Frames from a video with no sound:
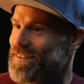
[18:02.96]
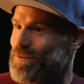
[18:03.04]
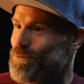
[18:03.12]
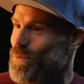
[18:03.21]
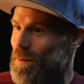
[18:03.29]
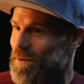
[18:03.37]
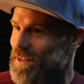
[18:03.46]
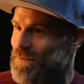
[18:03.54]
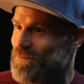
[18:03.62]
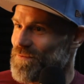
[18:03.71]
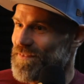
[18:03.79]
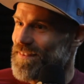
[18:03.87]

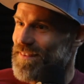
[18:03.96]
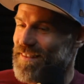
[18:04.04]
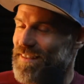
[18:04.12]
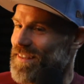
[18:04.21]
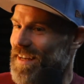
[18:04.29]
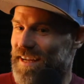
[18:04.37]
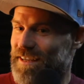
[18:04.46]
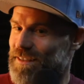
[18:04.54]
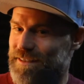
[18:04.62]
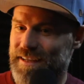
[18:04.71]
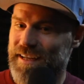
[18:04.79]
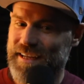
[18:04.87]
women,
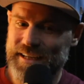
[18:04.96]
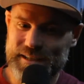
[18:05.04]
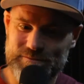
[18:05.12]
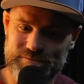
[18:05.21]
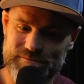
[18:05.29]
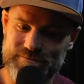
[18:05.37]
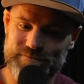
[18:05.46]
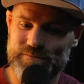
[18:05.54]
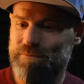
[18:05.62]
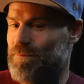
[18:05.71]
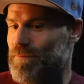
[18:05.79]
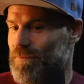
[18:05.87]
like,
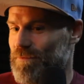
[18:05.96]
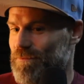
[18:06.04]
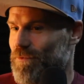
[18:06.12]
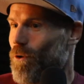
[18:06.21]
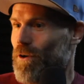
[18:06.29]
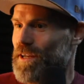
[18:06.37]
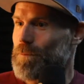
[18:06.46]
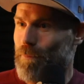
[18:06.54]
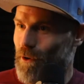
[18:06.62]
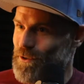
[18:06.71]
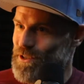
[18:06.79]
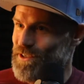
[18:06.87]
40
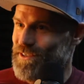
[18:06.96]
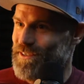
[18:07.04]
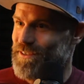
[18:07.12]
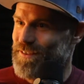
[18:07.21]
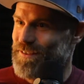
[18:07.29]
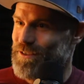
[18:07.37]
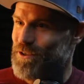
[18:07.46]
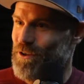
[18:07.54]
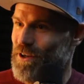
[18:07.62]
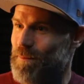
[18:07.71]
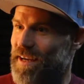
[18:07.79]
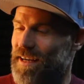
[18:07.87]
plus. Do you know
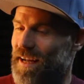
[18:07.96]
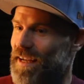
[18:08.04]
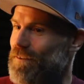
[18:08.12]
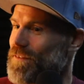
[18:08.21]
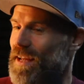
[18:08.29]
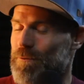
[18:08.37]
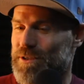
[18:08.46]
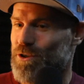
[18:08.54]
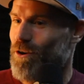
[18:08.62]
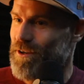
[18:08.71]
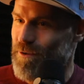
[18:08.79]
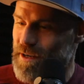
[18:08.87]
what I mean? Like, if they were
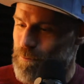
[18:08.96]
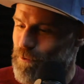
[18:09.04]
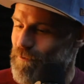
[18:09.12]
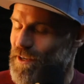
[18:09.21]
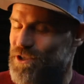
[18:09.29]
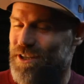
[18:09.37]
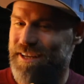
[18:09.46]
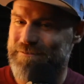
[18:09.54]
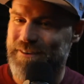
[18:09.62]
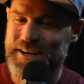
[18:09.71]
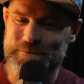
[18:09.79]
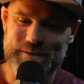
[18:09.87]
taught you in a professional
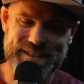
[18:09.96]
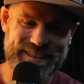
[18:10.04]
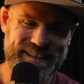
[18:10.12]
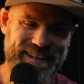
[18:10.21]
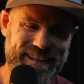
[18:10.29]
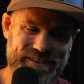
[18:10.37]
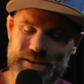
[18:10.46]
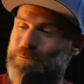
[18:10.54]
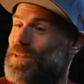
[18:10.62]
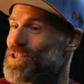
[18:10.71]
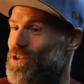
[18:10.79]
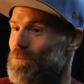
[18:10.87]
environment, they'd
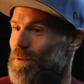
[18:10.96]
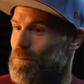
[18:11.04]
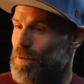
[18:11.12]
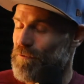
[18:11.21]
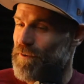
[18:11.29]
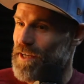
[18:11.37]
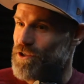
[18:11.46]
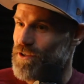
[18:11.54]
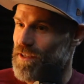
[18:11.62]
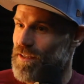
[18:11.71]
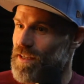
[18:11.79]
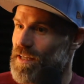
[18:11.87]
be super
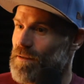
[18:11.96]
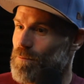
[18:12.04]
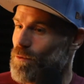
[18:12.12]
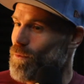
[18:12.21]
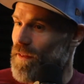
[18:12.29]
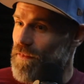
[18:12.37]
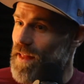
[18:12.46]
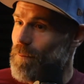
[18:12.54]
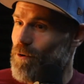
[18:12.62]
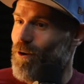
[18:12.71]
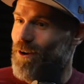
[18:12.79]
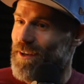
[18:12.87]
professional. But when them
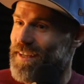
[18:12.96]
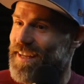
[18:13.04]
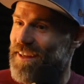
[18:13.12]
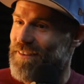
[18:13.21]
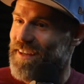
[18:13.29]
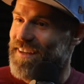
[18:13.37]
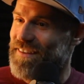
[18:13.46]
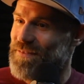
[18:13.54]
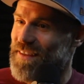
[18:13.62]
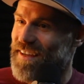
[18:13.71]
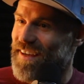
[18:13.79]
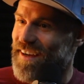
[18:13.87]
are all together,
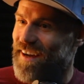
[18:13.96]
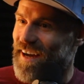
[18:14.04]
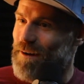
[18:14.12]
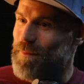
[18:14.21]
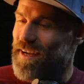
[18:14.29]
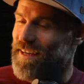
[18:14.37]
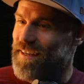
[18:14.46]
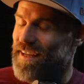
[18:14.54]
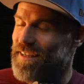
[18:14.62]
I mean,